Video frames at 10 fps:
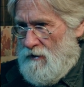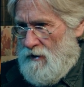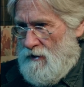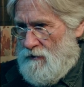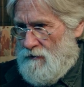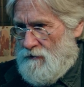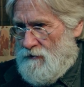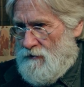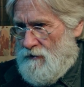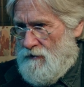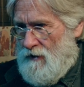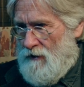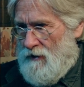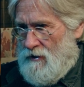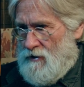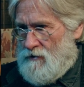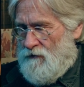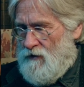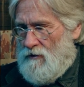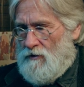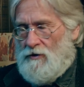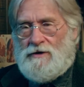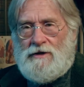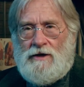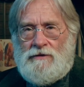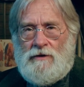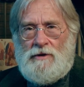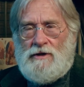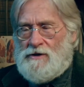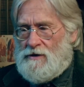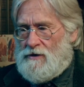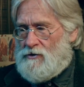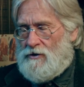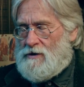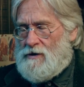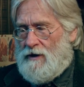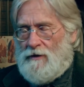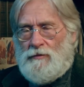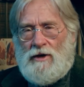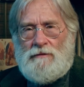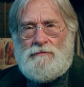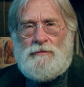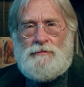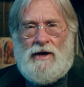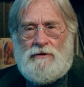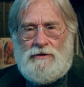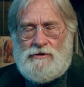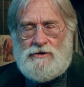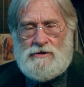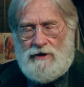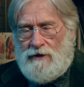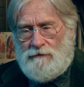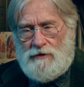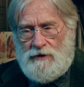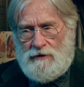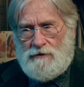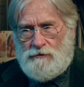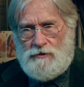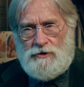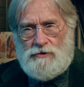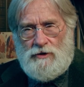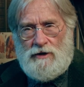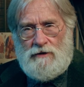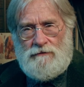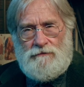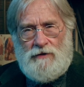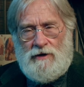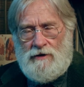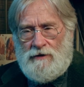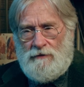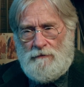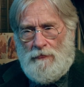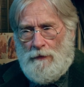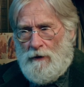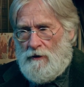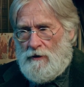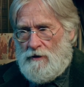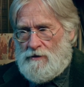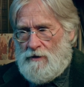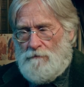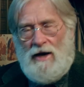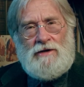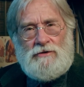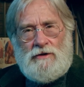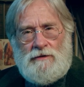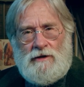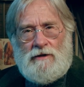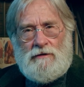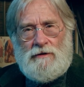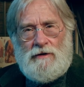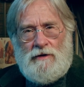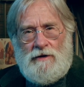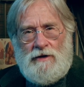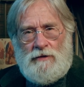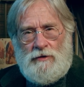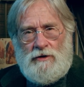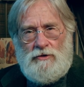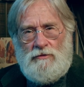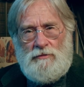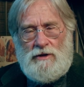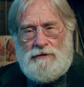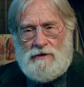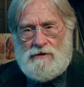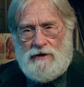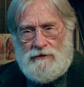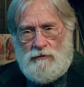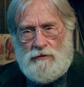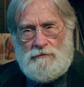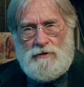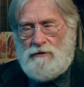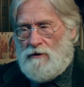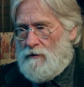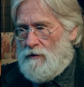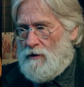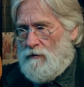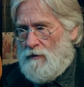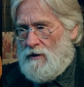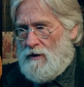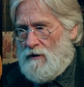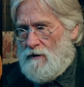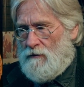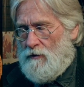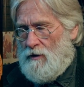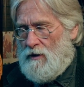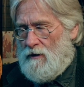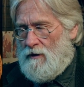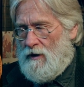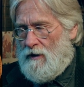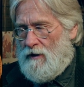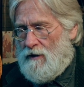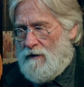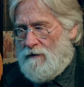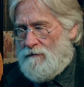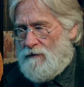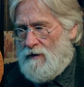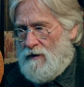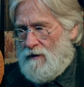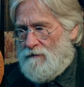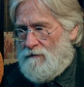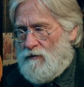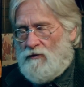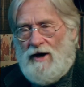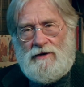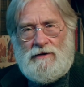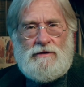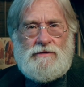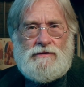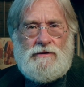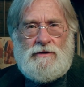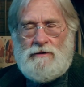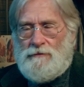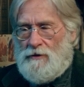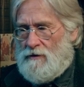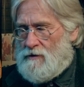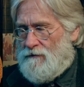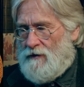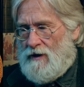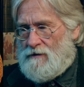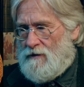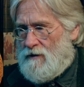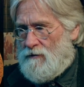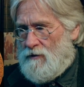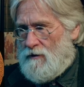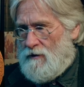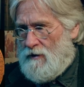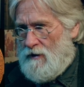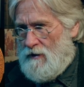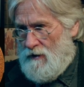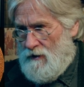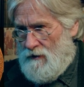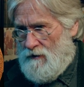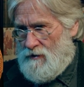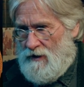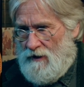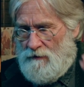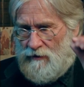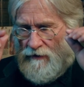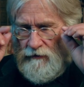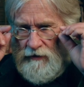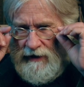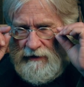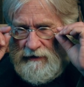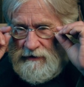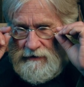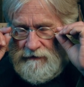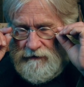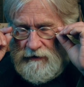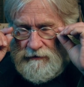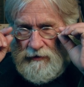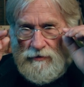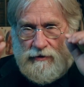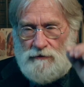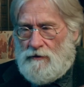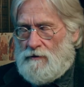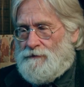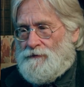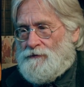Uh, how they just feel good together. I mean, this is just an aesthetic problem. A pattern is just like everything else. We're just trying to find some magic there, and we do mean things like the word beauty. We we mean we mean uh, uh, rightness. You know, beauty is a fascinating word. There's an element of rightness for it to be beautiful.